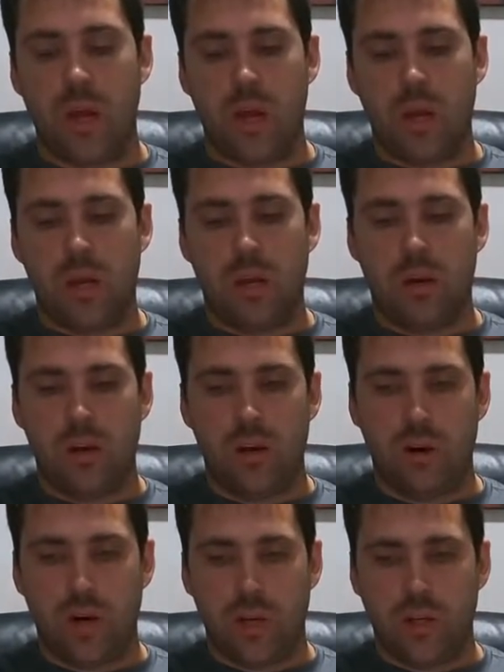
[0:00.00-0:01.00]
you know,
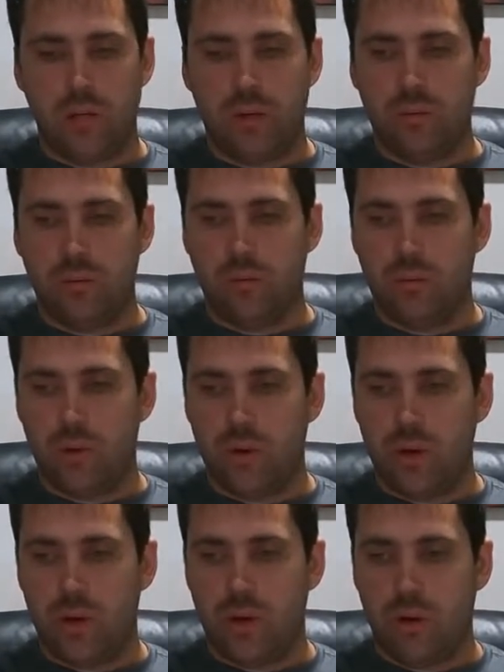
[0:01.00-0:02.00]
I don't
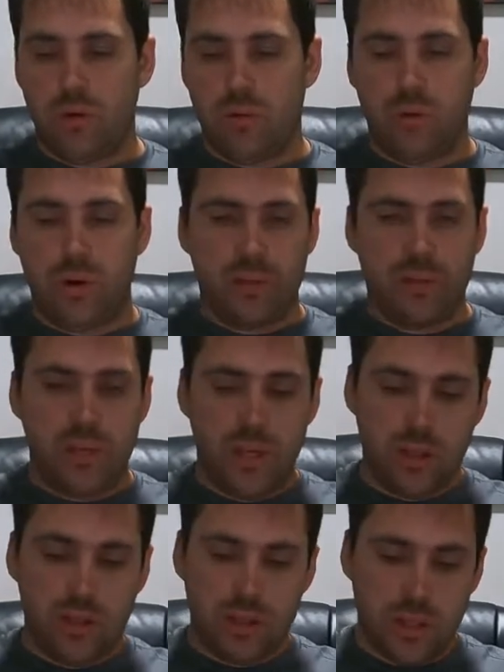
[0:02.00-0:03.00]
know. I
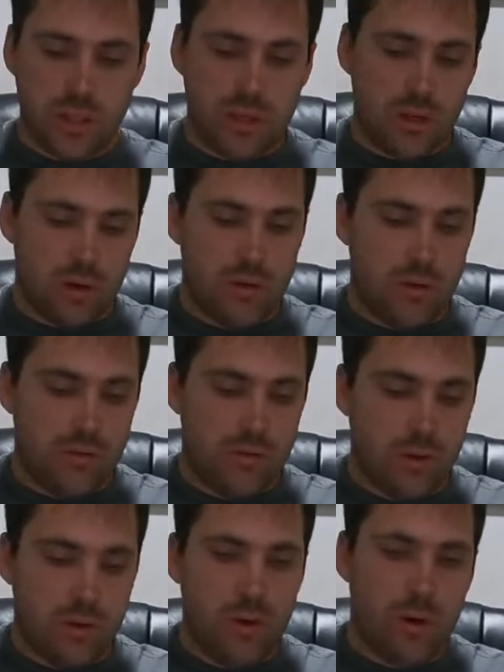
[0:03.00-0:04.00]
think that if you
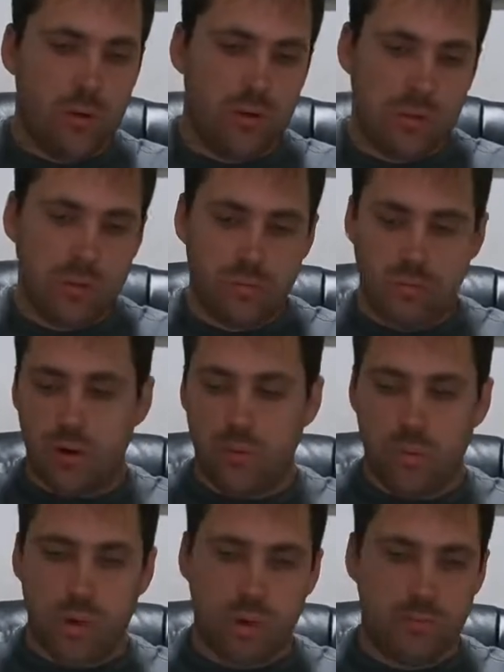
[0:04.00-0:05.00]
go to my
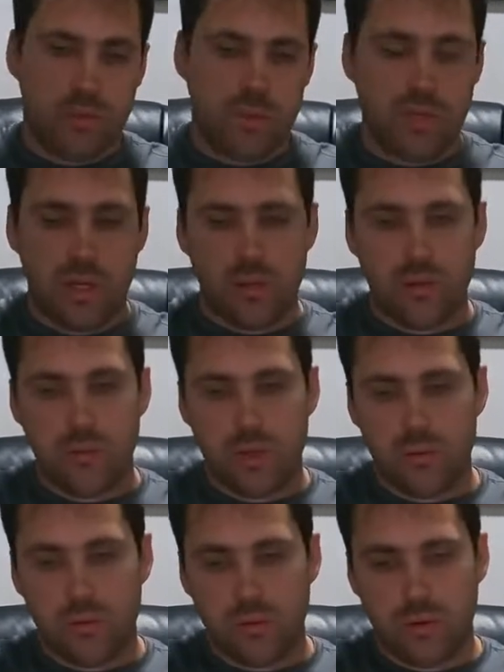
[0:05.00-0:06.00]
website, let me
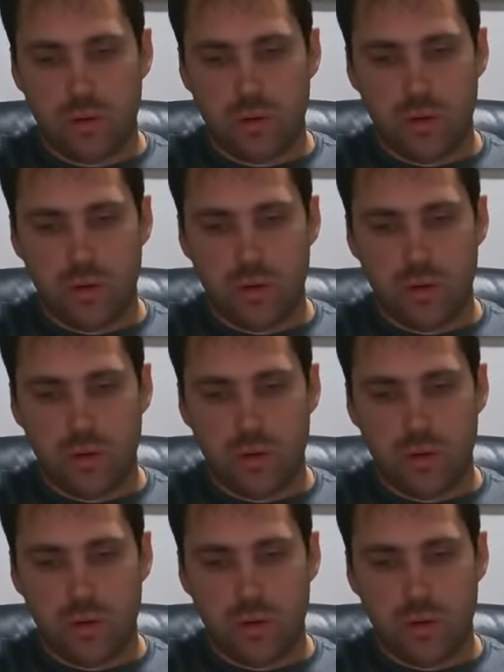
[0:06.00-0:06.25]
go look.